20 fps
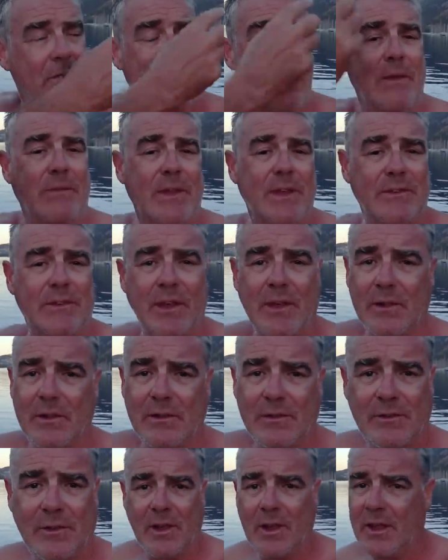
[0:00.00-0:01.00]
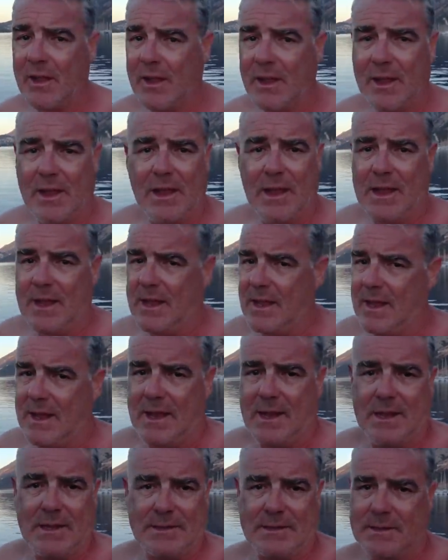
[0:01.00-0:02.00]
around these hills,
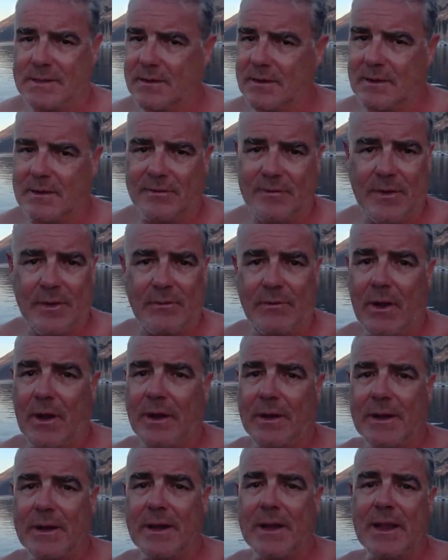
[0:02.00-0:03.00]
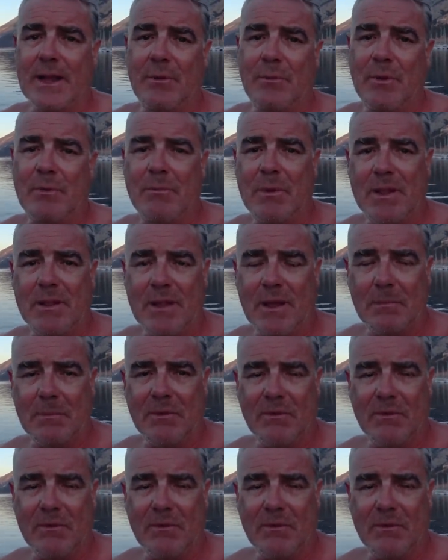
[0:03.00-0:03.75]
it's not a fun ride in here. We've been there